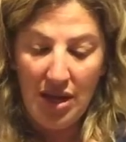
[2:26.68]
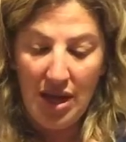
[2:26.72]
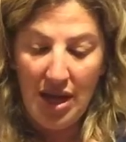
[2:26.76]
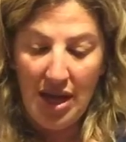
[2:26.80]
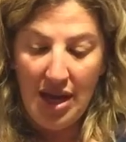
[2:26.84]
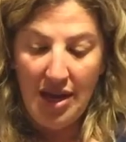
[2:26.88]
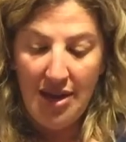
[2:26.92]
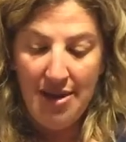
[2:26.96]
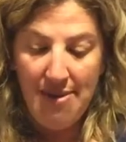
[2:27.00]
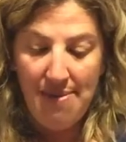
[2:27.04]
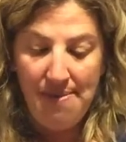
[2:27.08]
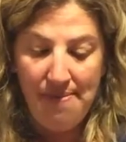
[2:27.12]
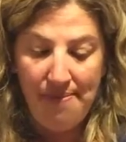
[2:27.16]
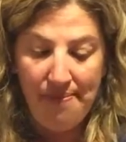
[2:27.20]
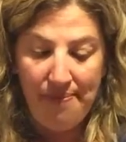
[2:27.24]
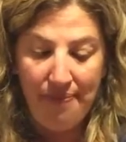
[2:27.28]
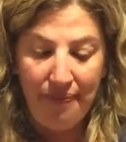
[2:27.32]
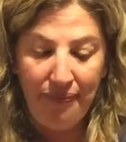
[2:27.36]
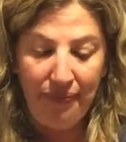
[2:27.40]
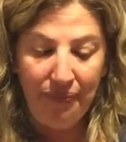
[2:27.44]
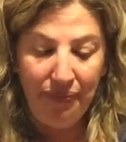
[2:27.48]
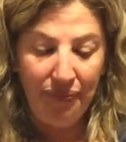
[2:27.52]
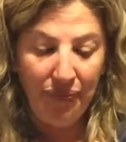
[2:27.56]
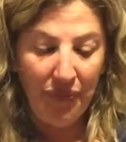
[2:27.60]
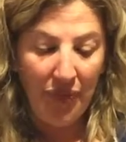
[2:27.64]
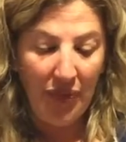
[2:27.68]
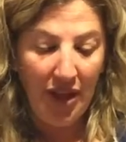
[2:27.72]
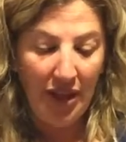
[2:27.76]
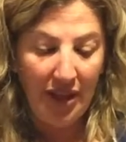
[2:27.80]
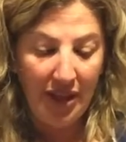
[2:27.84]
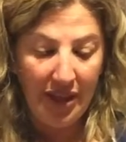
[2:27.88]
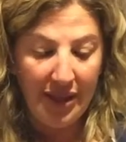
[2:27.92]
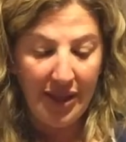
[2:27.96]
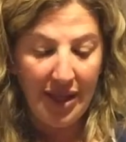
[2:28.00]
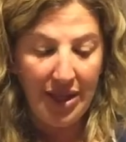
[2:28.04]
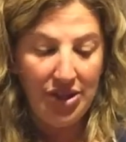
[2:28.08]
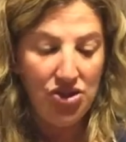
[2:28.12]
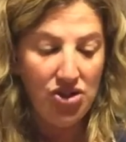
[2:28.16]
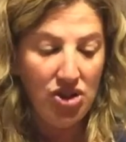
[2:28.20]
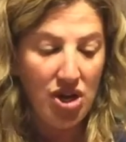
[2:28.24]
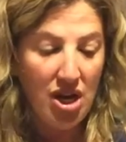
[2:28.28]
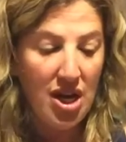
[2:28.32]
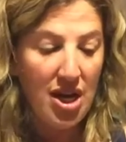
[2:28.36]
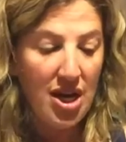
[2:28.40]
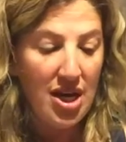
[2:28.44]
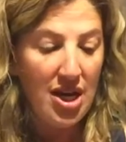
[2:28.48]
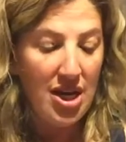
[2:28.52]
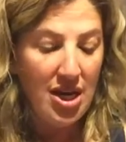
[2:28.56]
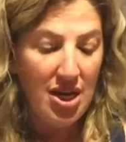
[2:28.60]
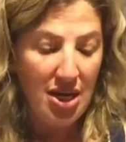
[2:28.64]
Okay, let that
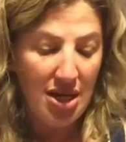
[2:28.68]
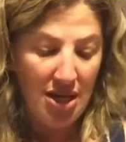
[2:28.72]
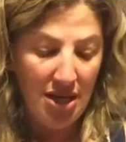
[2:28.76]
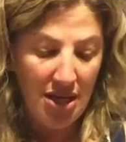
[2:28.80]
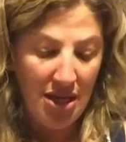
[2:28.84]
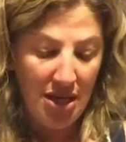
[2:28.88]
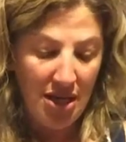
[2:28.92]
dry.